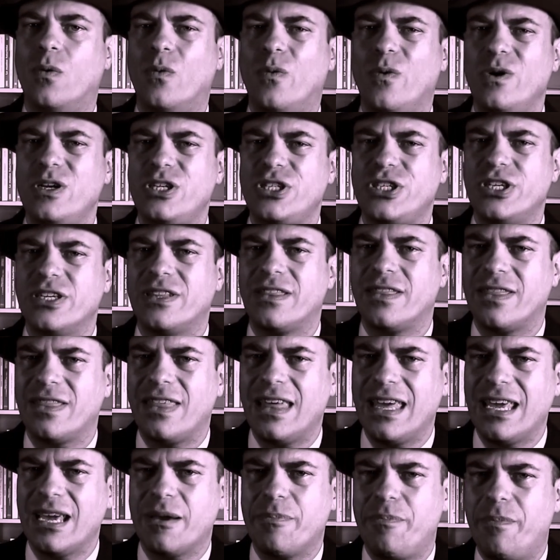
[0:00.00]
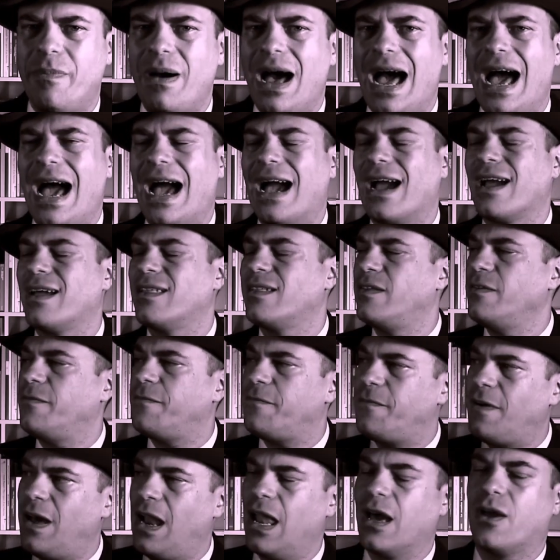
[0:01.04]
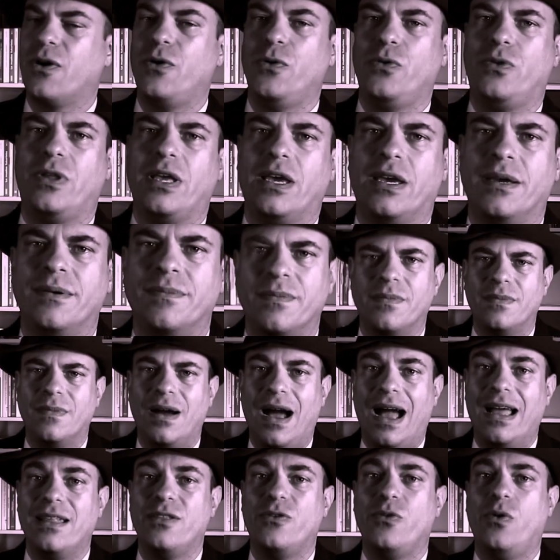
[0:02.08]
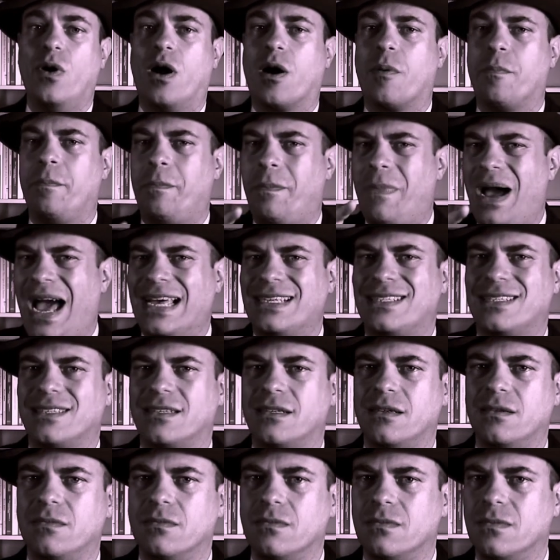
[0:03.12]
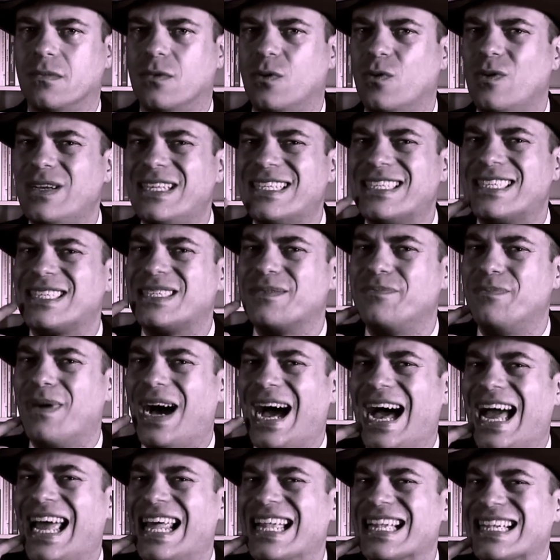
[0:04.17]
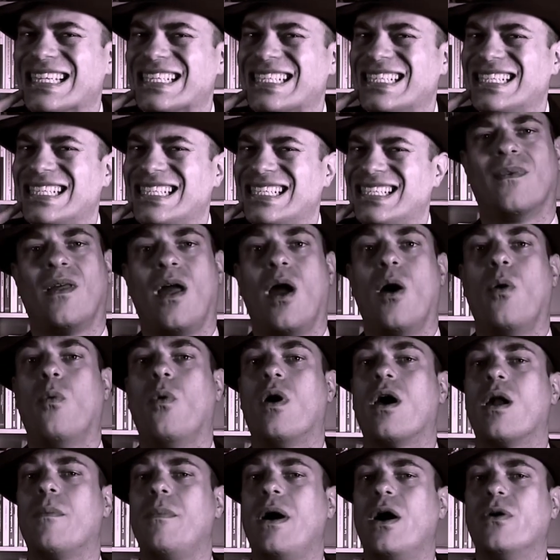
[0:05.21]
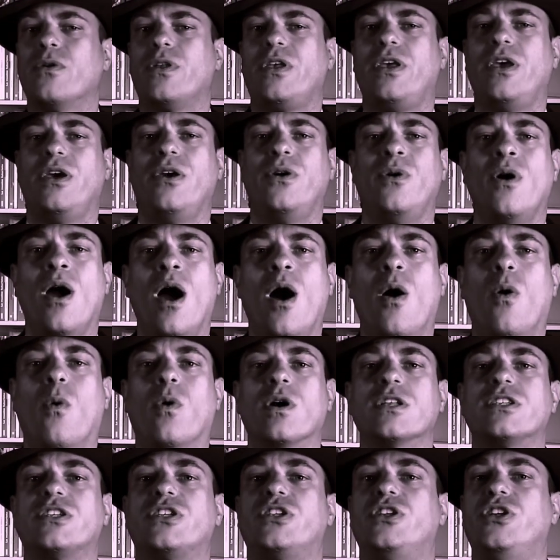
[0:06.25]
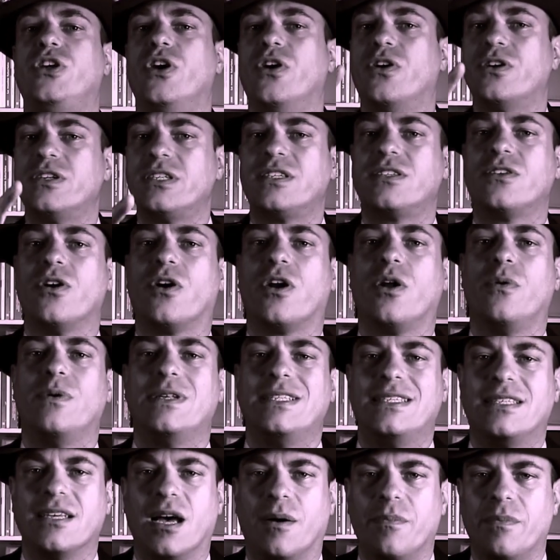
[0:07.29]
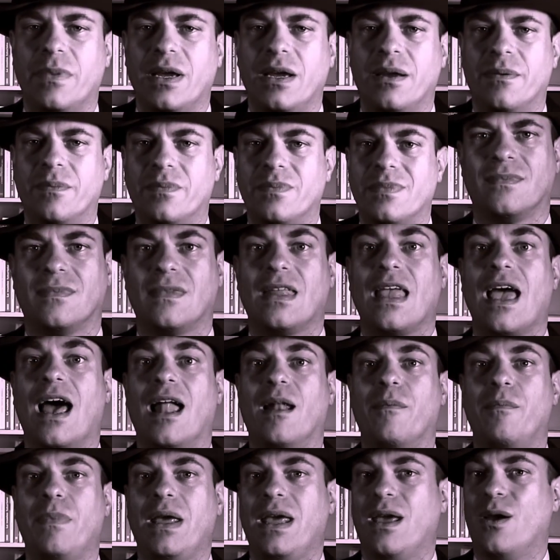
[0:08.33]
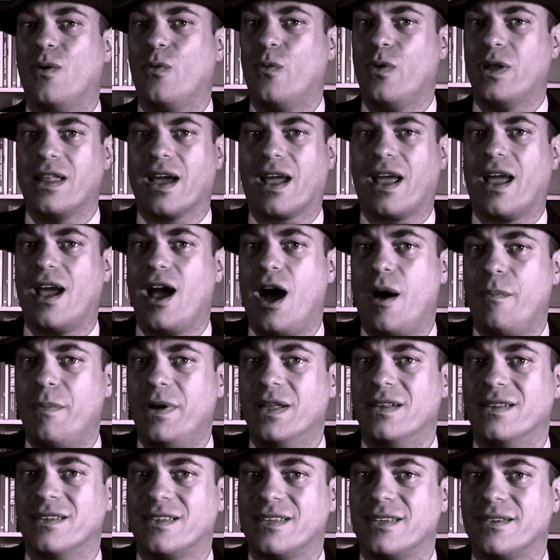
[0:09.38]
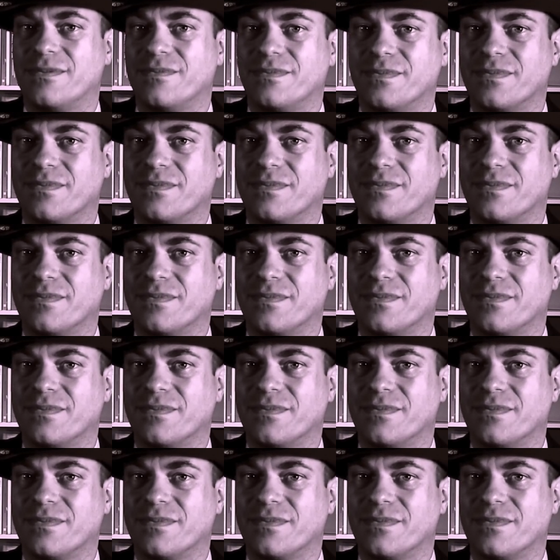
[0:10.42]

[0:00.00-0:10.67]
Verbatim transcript: we should think back to Fela Kuti and do our best with a smile. What about you? What's your story with Zombie? Tell me with a comment.